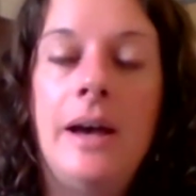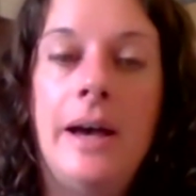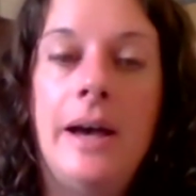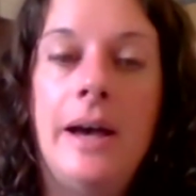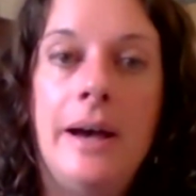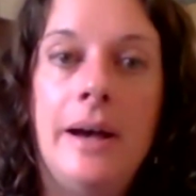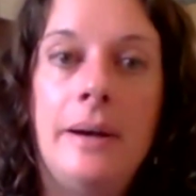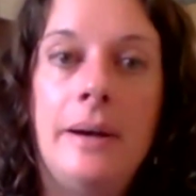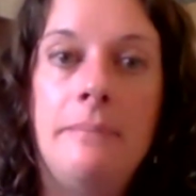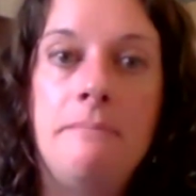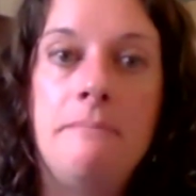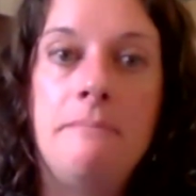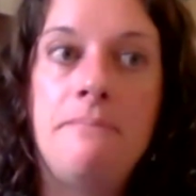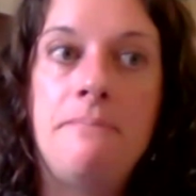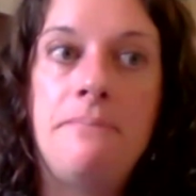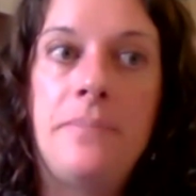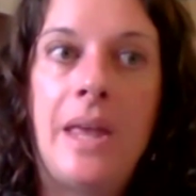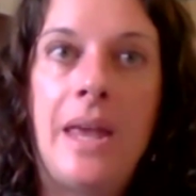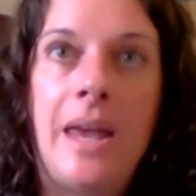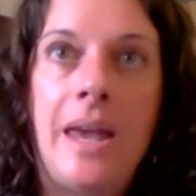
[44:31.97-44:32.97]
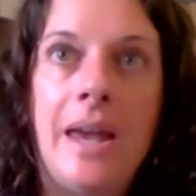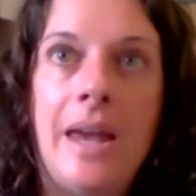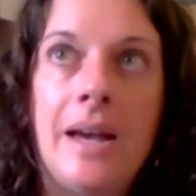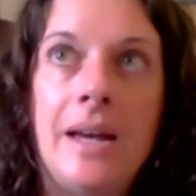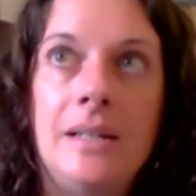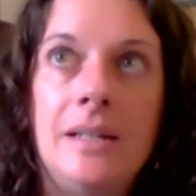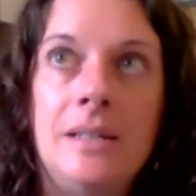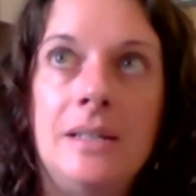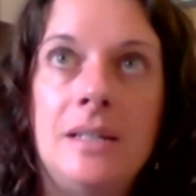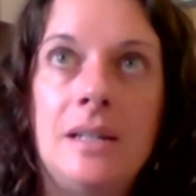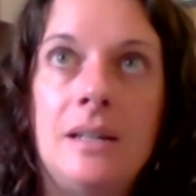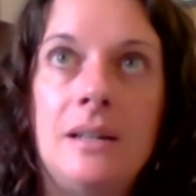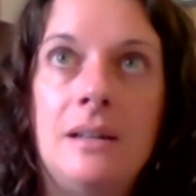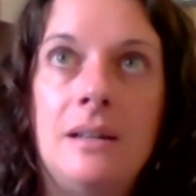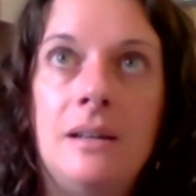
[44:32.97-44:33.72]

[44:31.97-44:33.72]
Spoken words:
And